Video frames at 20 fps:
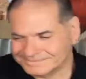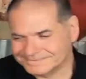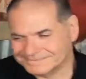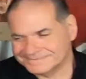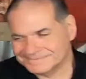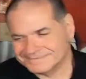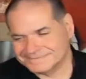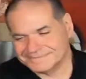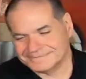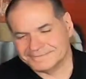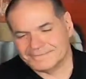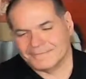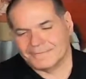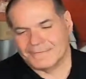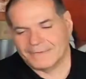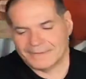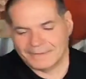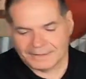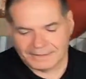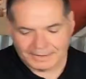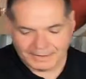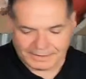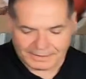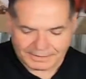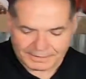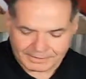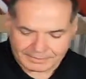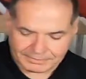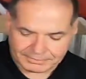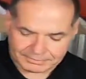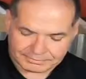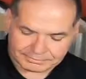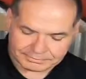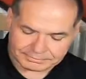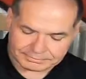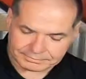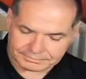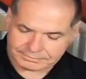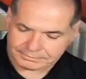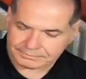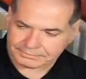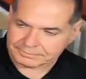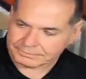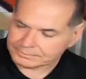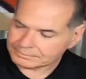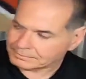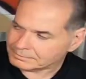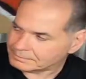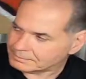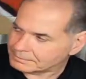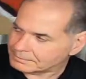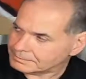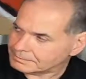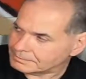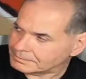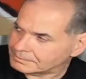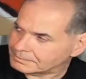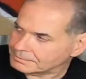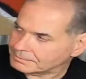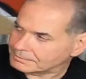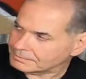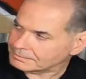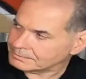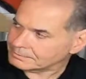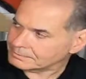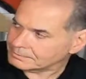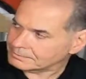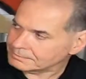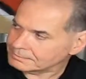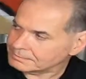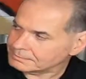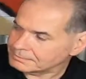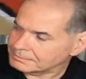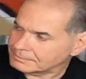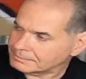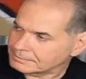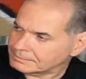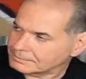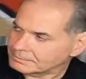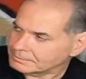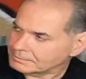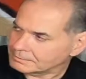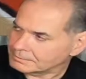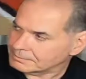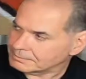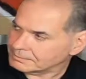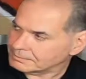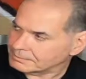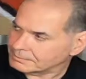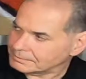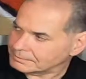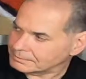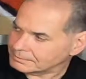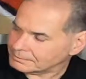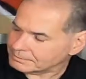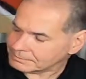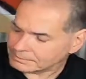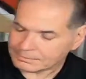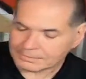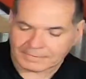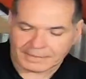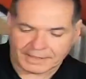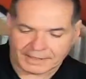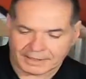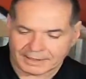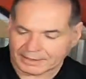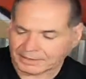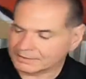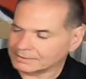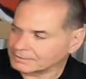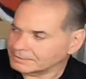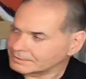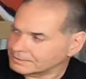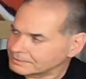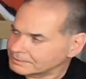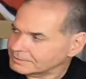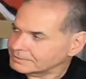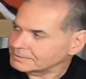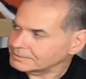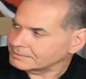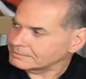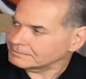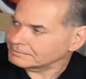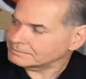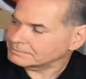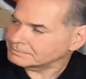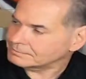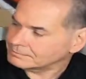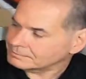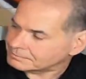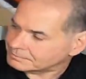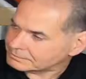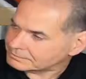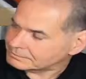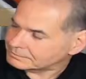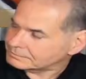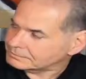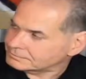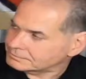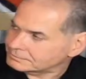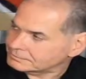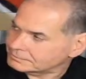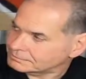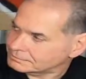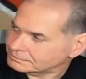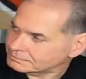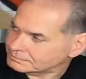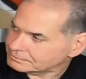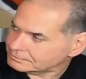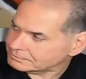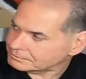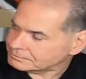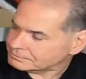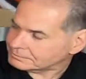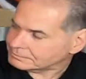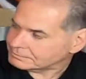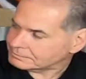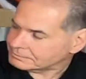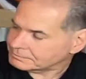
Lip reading: No words are spoken by the person on screen.